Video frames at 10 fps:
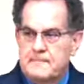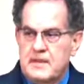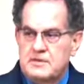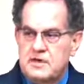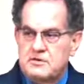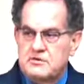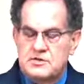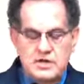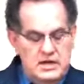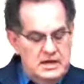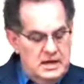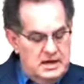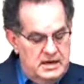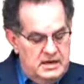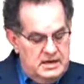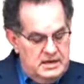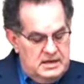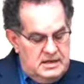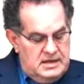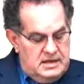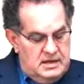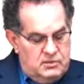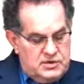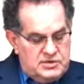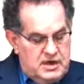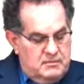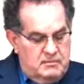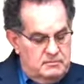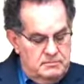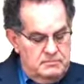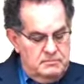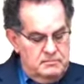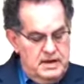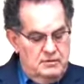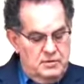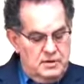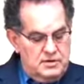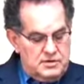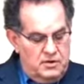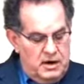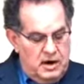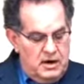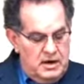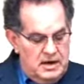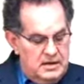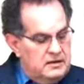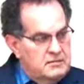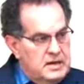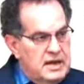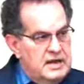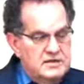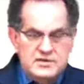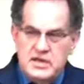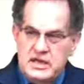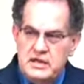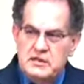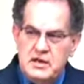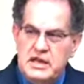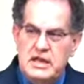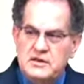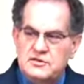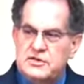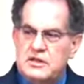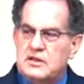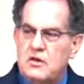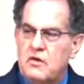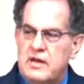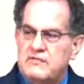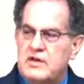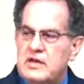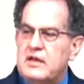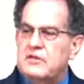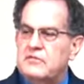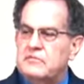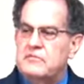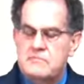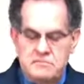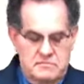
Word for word: It's interesting that there were some that were so hardened that they didn't see the need to seek the Lord, even in this,